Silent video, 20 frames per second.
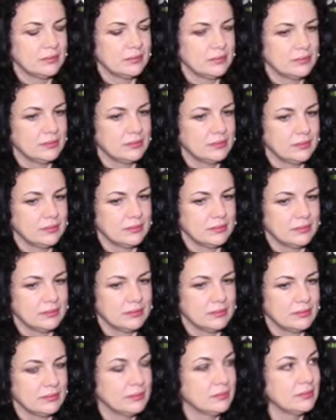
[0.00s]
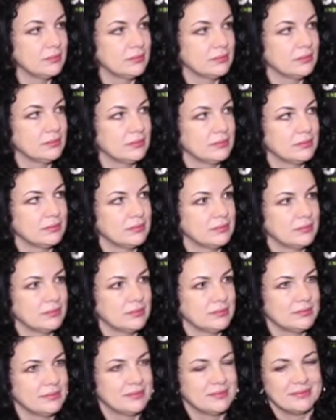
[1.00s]

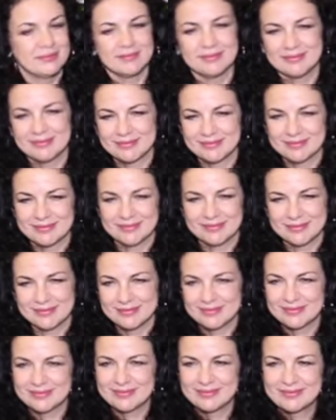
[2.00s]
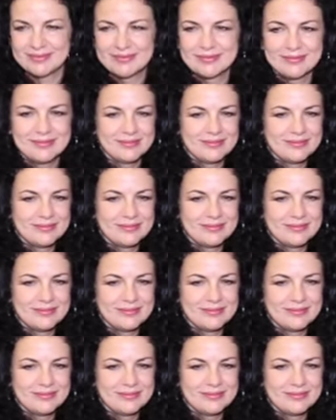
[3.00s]
No words are spoken by the person on screen.